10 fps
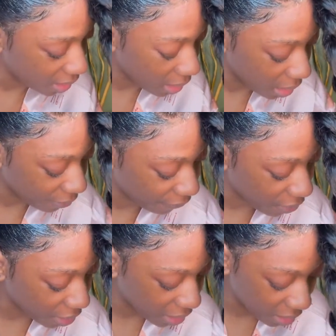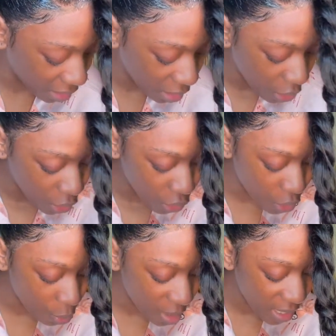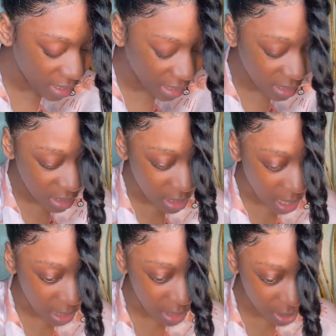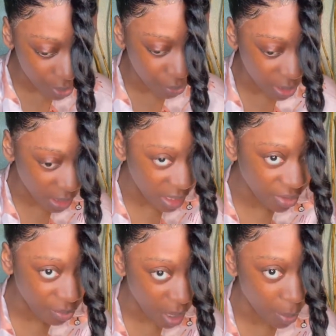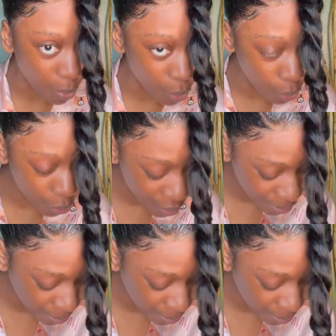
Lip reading: kind of funky. So what I did to kind of relieve my mood